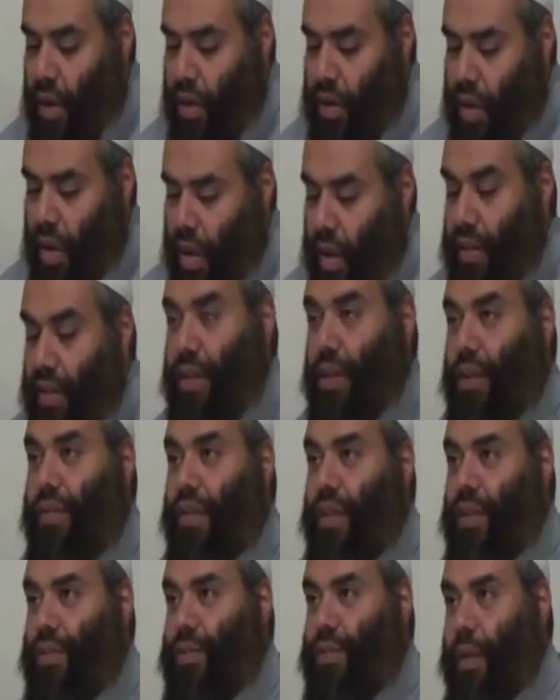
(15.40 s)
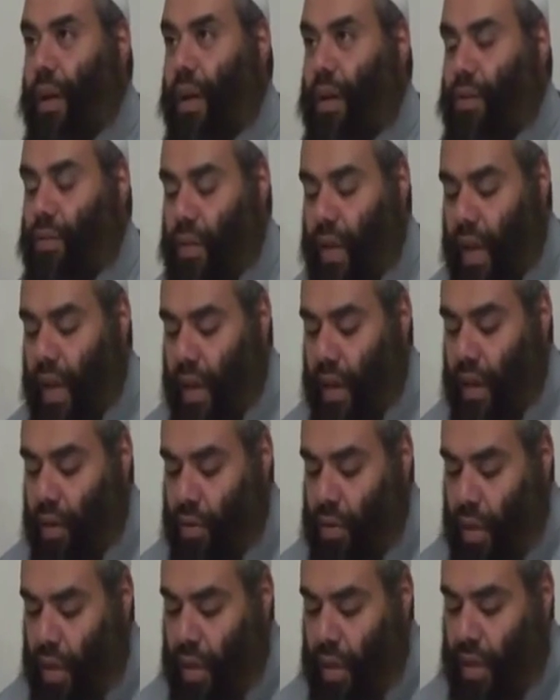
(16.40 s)
on the qadr of Allah subhanahu wa ta'ala,
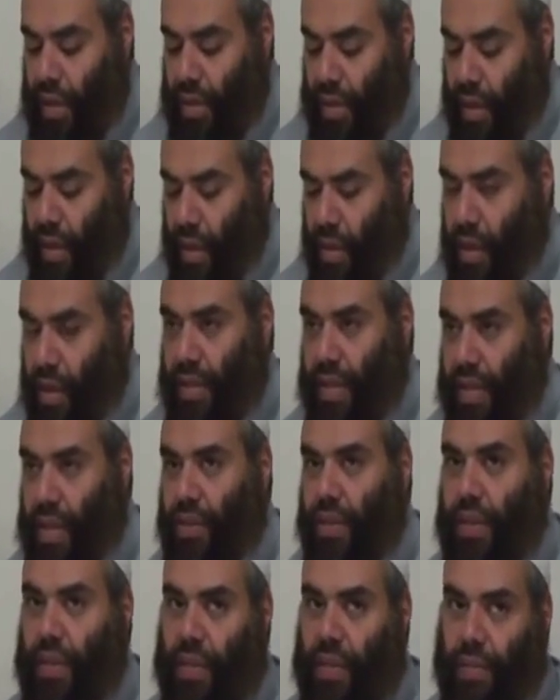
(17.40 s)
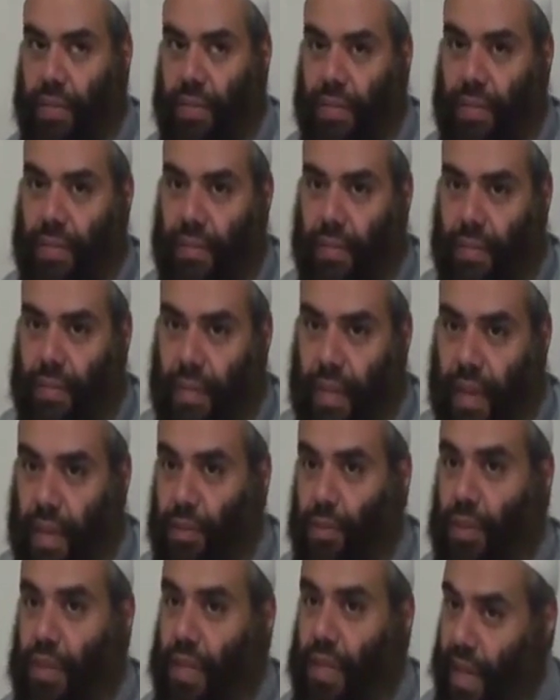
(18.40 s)
on the things that Allah decreed.
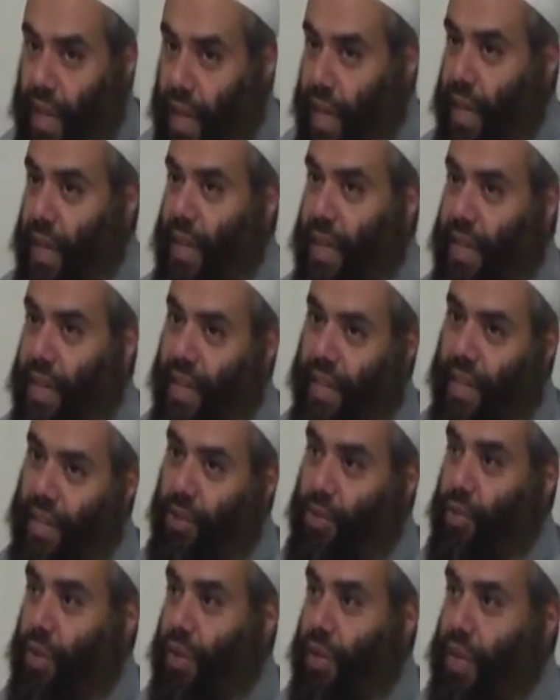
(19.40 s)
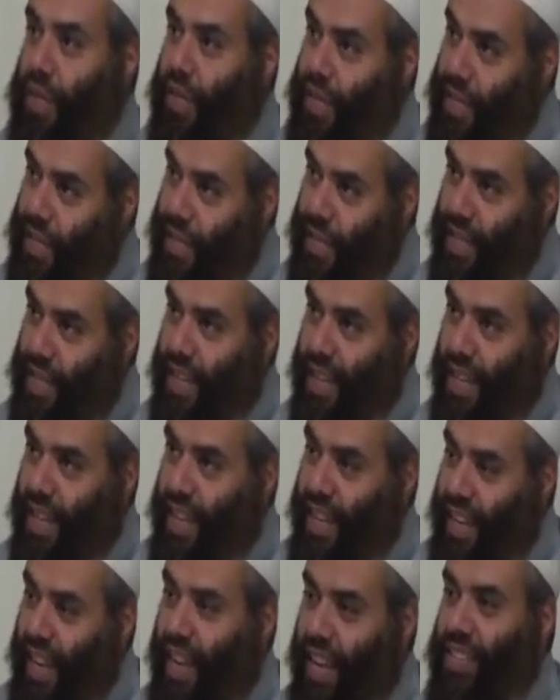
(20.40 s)
As we see again, each one needs
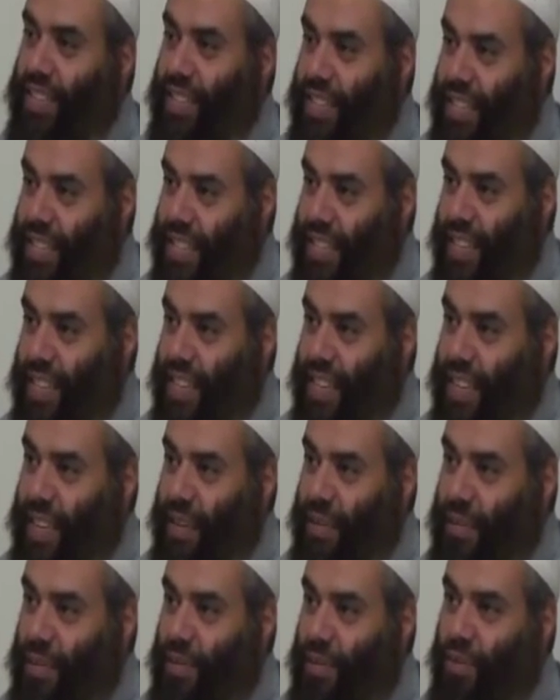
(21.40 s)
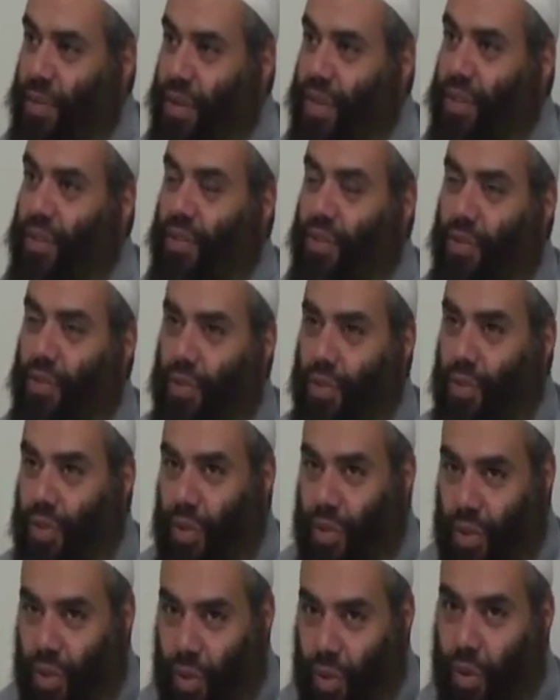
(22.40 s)
lectures. But we need
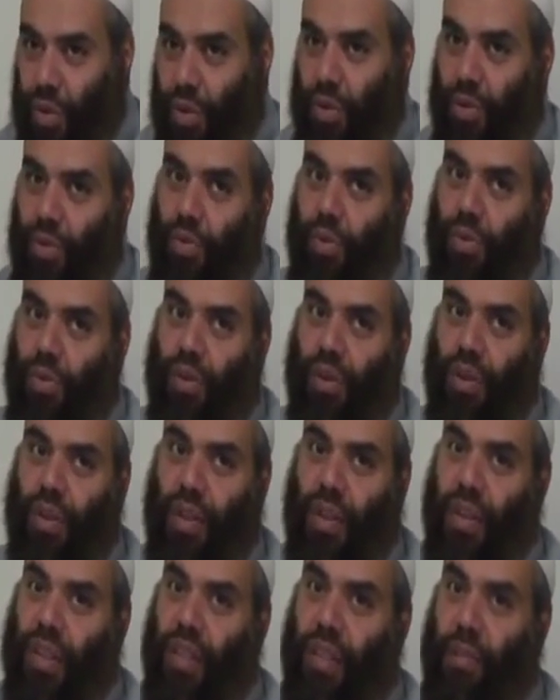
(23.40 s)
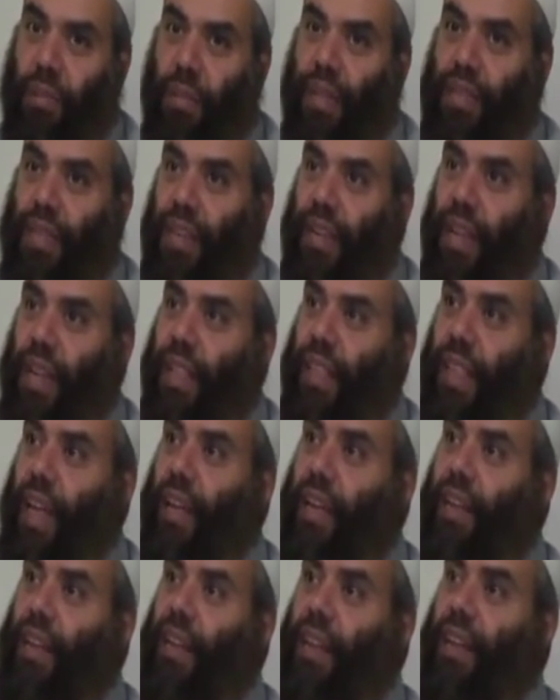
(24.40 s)
to go through the matter like
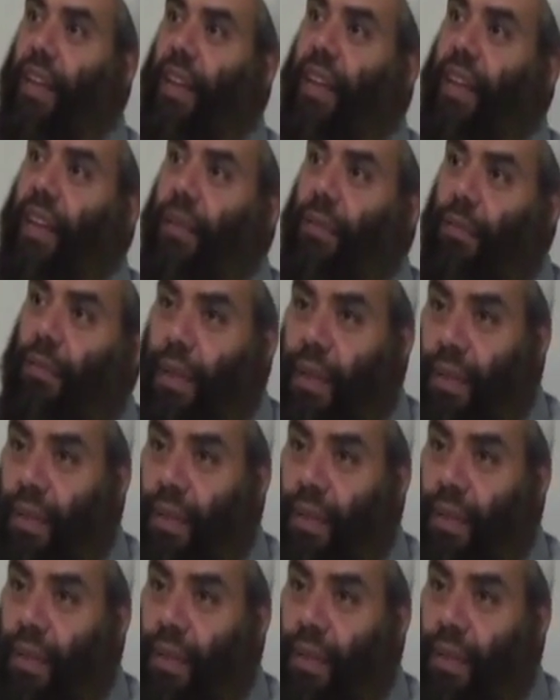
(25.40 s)
that in